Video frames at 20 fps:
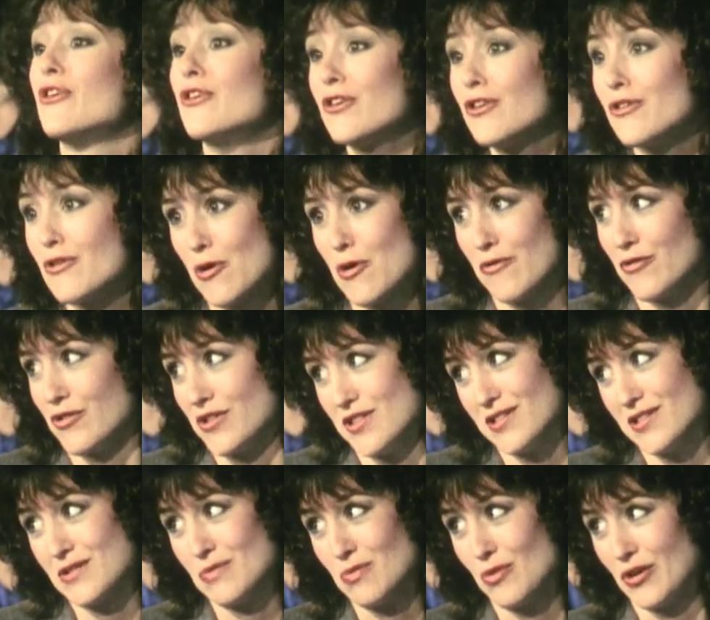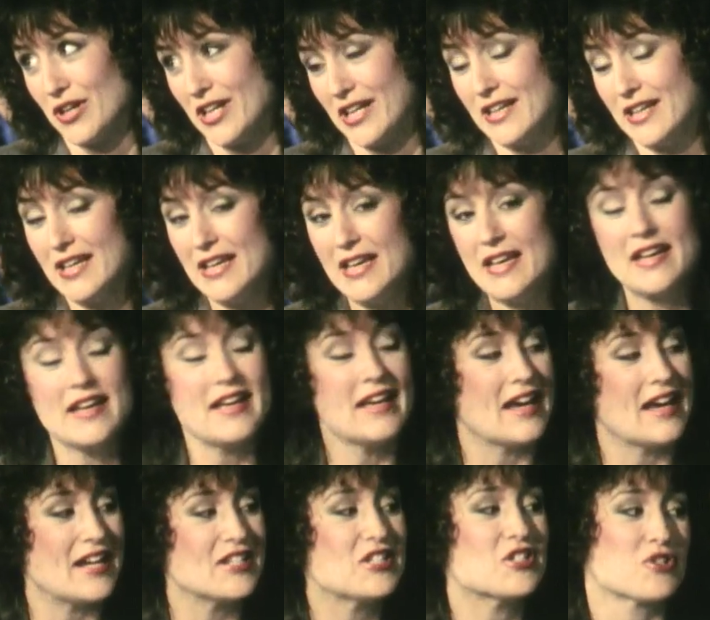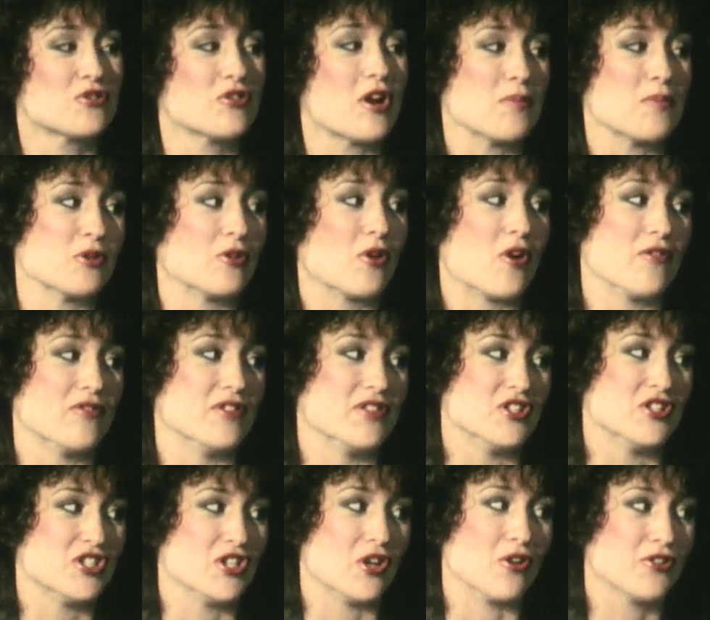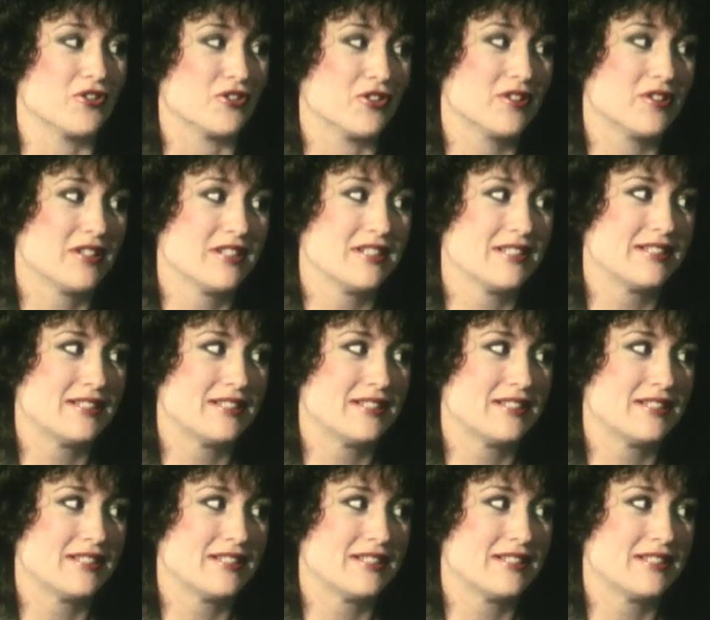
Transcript: her over this morning. I just dropped her off at the shelter.